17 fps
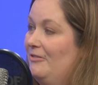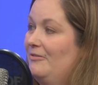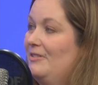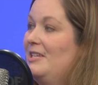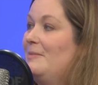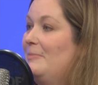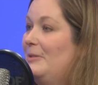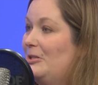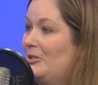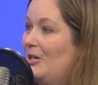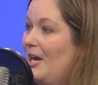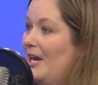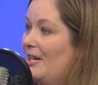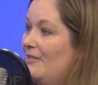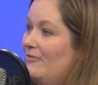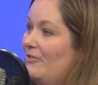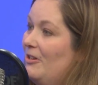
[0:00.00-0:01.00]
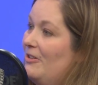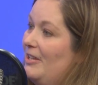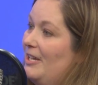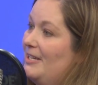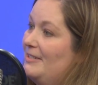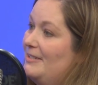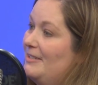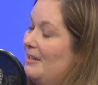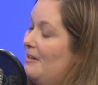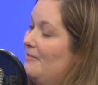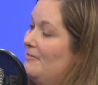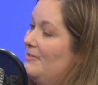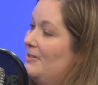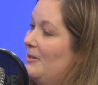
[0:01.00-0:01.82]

keeping track of all that stuff.